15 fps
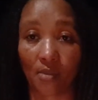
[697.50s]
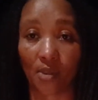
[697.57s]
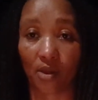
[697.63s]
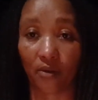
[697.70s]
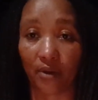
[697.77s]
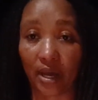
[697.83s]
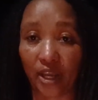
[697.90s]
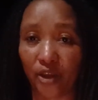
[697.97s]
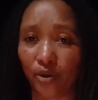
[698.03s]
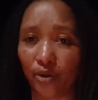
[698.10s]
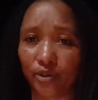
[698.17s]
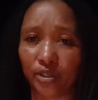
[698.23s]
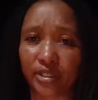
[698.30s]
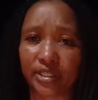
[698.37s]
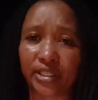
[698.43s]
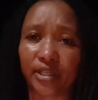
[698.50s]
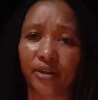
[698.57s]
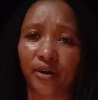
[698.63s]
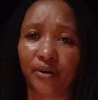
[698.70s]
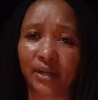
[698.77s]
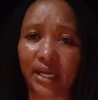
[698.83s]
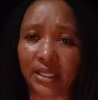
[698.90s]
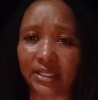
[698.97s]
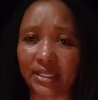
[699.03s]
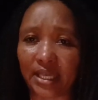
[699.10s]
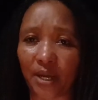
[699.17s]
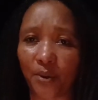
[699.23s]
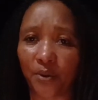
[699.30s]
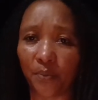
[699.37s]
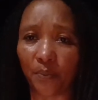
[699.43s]
right? You don't just sit down and
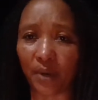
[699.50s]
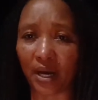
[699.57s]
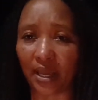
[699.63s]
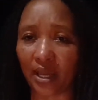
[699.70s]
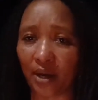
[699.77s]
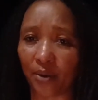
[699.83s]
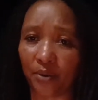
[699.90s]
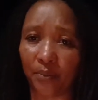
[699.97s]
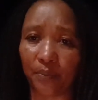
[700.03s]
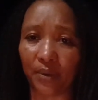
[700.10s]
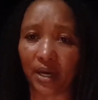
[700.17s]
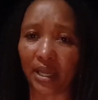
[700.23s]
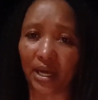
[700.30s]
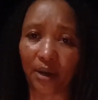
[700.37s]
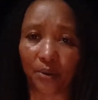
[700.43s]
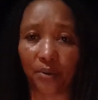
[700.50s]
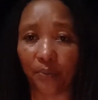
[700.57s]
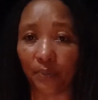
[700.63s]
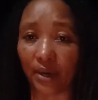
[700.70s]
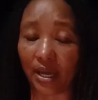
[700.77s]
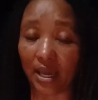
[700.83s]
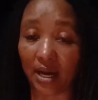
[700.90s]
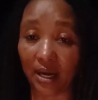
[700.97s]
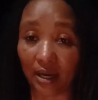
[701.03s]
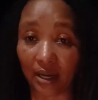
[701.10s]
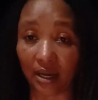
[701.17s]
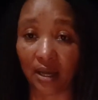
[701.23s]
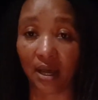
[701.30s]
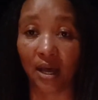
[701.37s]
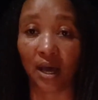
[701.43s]
say kumbaya, kumbaya, kumbaya,
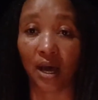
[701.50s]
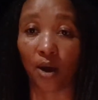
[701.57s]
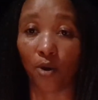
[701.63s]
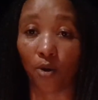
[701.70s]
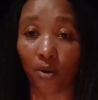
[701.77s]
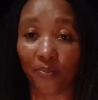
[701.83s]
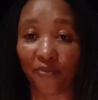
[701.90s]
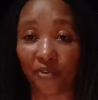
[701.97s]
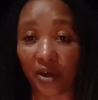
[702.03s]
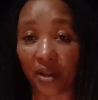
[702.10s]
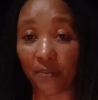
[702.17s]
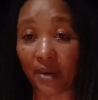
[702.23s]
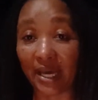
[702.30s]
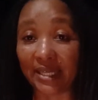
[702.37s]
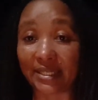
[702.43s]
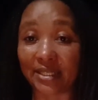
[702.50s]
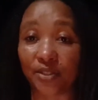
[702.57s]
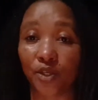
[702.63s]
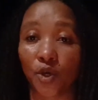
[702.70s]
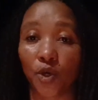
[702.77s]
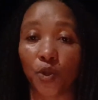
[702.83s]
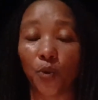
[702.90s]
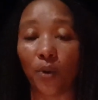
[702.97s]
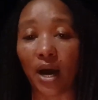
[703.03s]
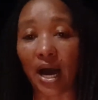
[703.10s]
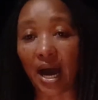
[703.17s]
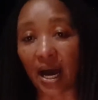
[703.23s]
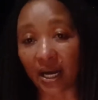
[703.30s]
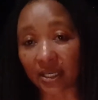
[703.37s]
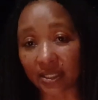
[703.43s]
hope for the best. You
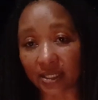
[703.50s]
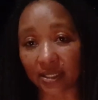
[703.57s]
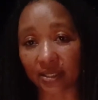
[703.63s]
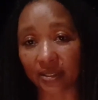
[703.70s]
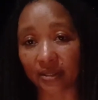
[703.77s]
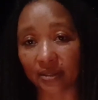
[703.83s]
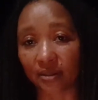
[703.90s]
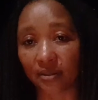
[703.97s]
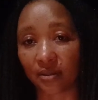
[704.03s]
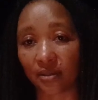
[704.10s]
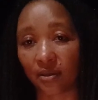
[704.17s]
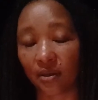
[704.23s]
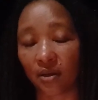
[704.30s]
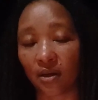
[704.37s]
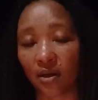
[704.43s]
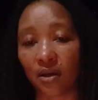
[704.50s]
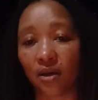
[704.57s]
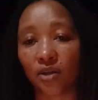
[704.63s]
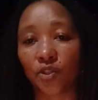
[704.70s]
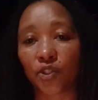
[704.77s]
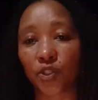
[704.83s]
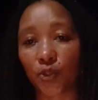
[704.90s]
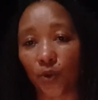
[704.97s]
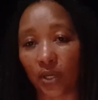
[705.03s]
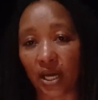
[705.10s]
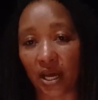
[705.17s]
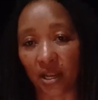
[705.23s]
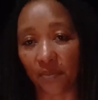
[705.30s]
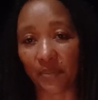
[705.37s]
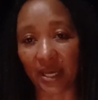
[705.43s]
act so
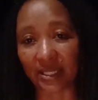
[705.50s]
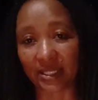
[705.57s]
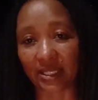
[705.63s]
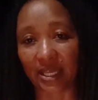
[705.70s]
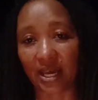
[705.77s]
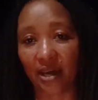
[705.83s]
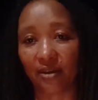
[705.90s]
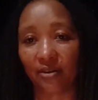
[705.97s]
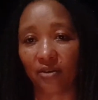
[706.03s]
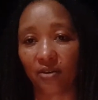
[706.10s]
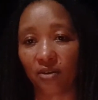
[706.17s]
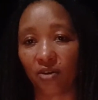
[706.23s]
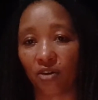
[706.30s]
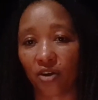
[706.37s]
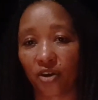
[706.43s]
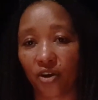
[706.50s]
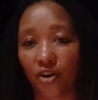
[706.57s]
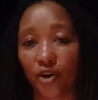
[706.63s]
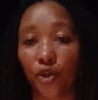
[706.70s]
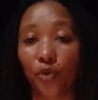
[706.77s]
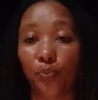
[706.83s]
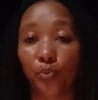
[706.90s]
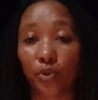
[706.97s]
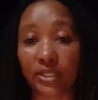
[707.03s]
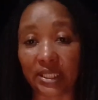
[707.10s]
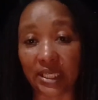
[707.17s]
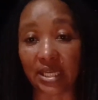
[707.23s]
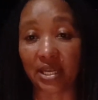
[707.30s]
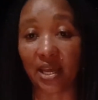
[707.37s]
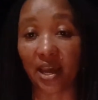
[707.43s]
that the best can occur. You put
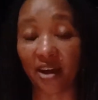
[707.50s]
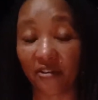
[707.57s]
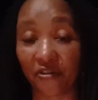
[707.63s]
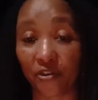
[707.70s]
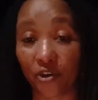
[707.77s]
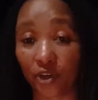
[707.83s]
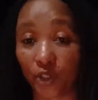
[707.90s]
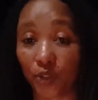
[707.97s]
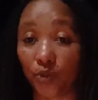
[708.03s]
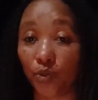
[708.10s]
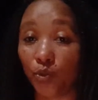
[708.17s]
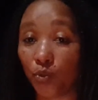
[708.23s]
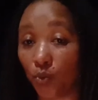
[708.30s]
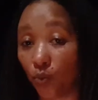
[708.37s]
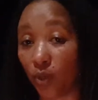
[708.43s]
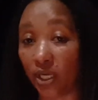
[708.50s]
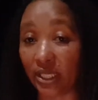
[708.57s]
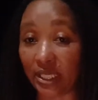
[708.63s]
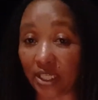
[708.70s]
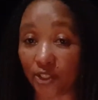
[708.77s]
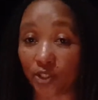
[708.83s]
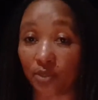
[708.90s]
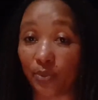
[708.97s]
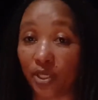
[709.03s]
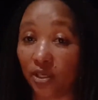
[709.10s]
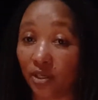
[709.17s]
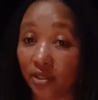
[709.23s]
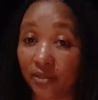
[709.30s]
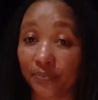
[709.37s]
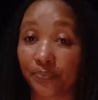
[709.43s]
in the effort, you do what needs to be
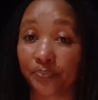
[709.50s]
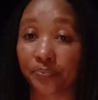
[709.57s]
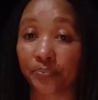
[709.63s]
done